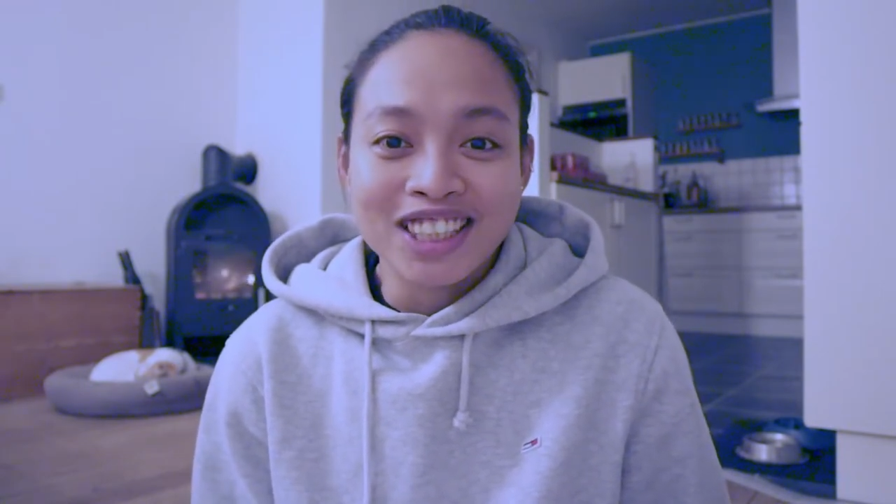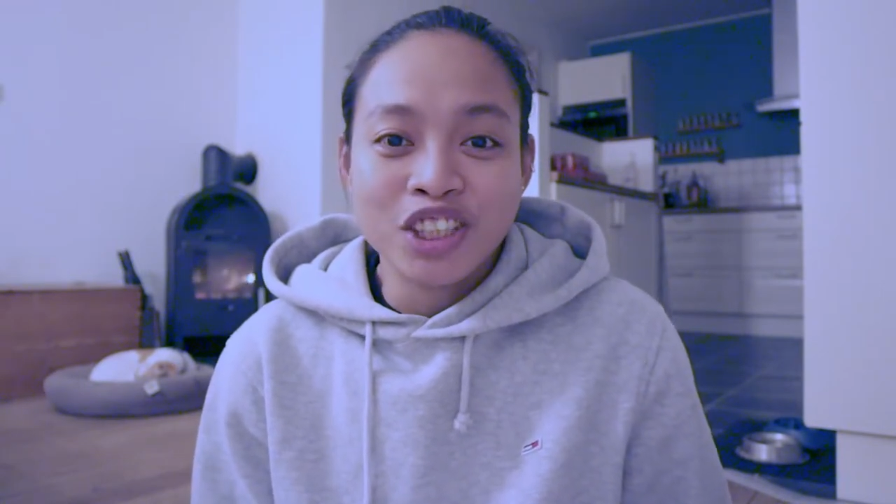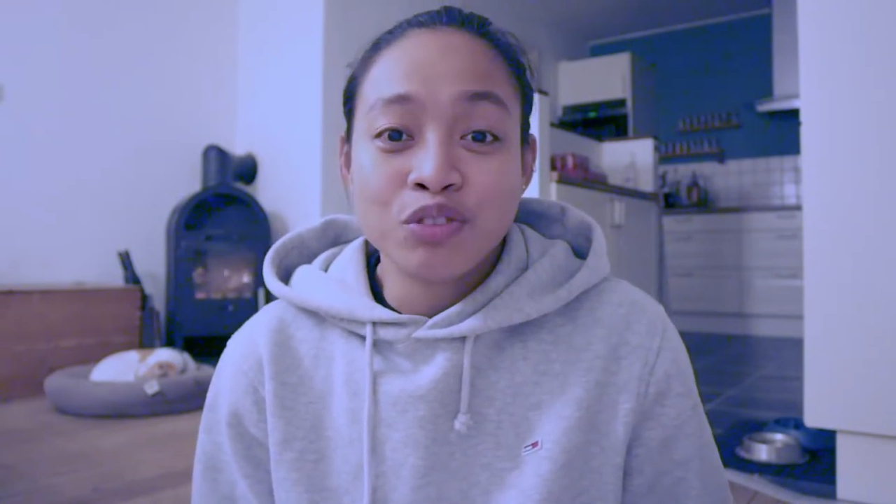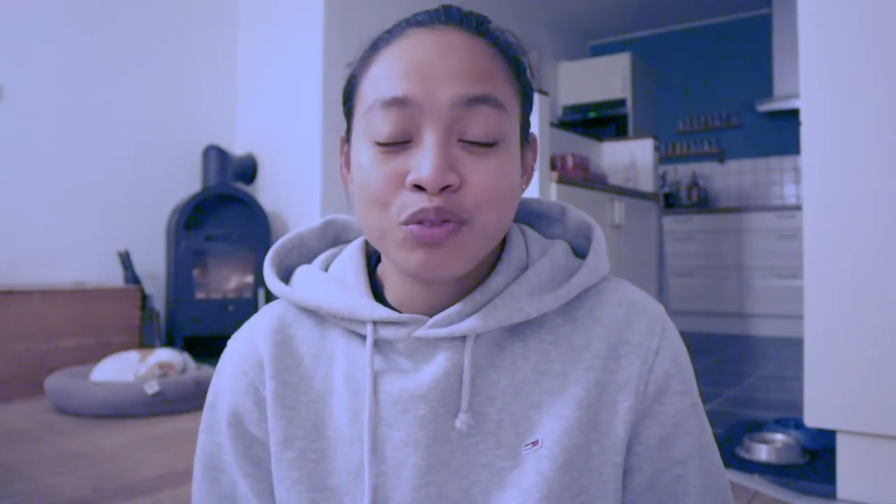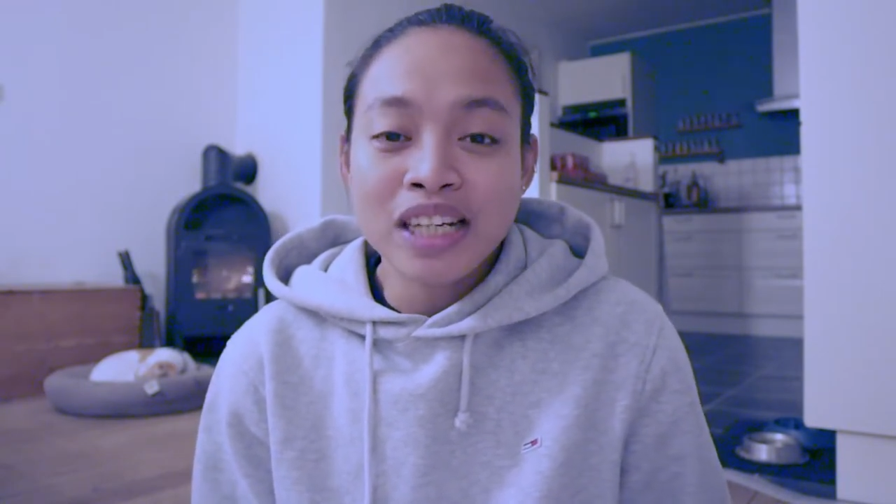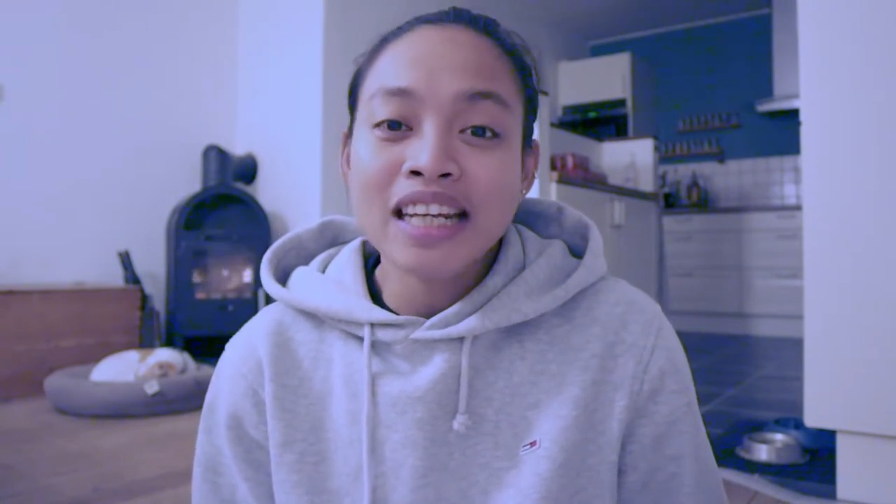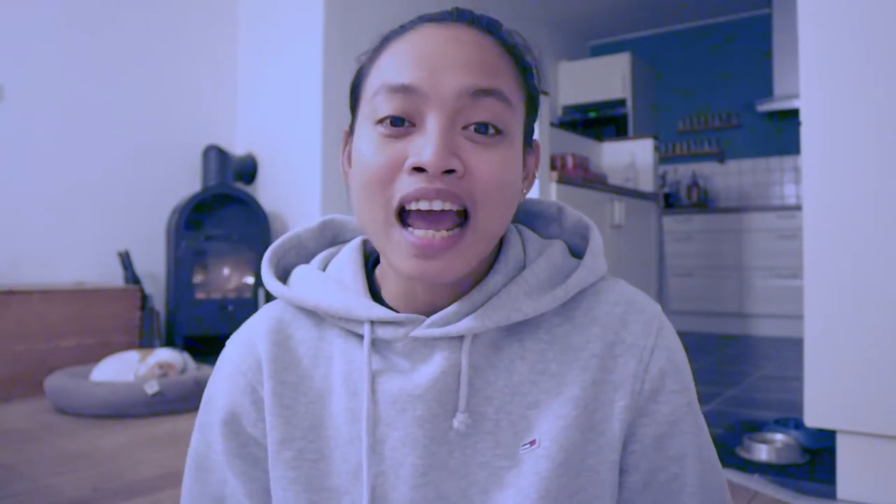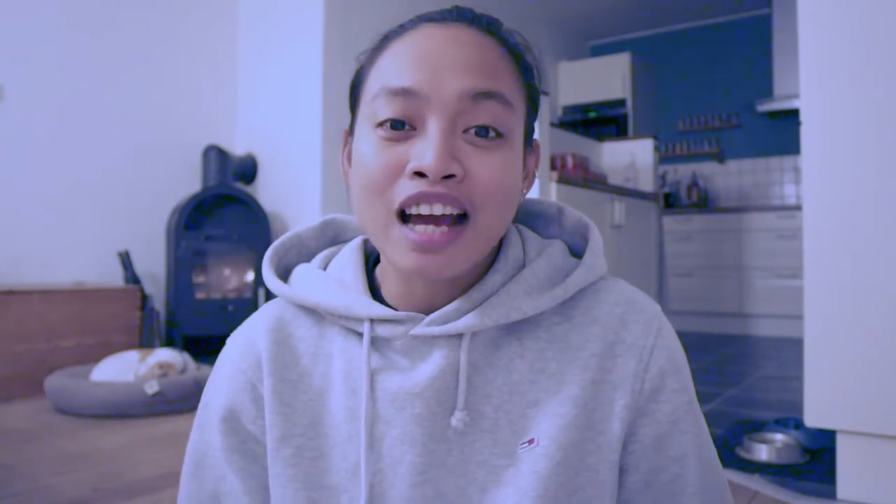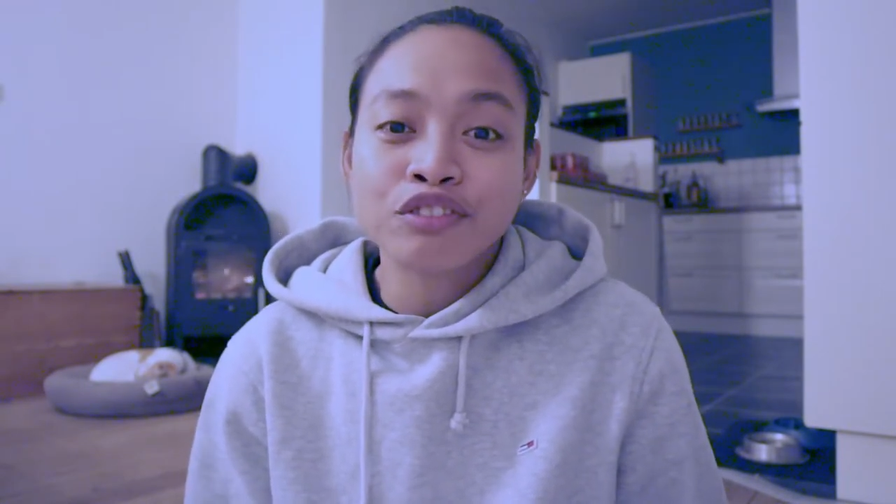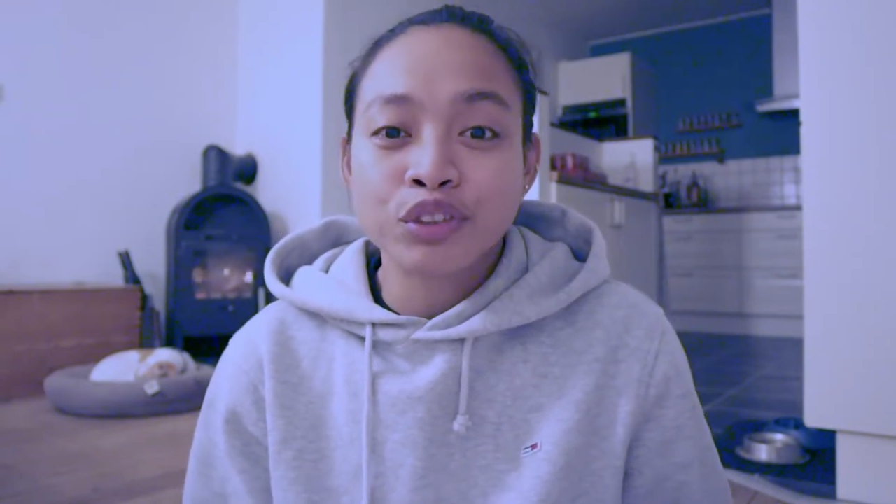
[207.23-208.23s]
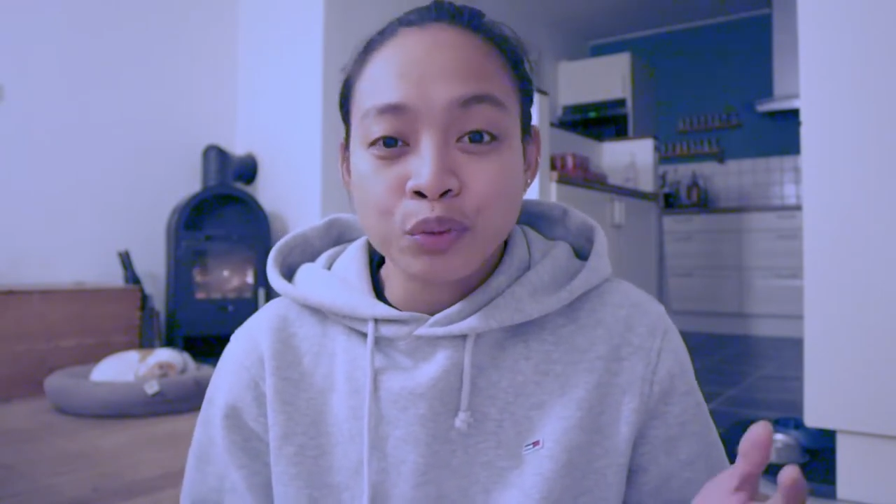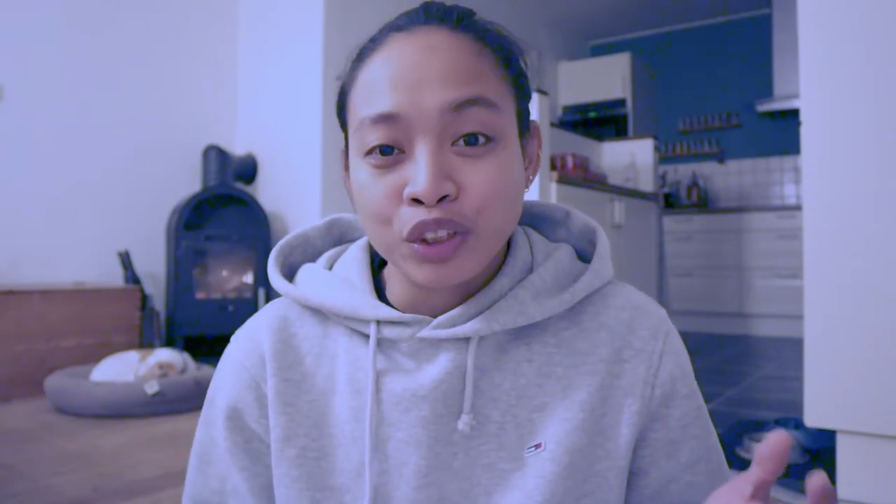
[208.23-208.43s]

You really have to